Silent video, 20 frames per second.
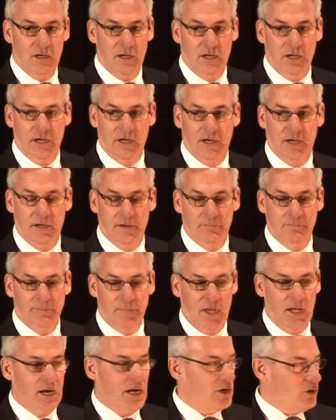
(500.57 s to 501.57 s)

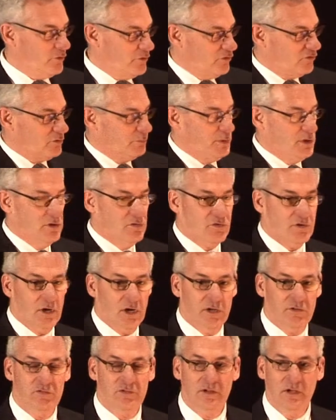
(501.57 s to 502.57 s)
um, and I know this will be
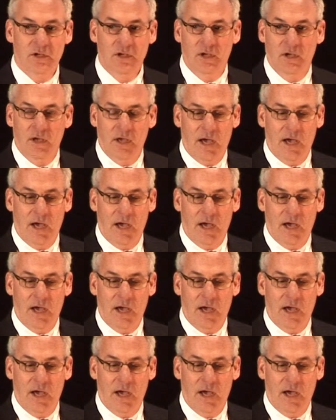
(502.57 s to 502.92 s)
discussed,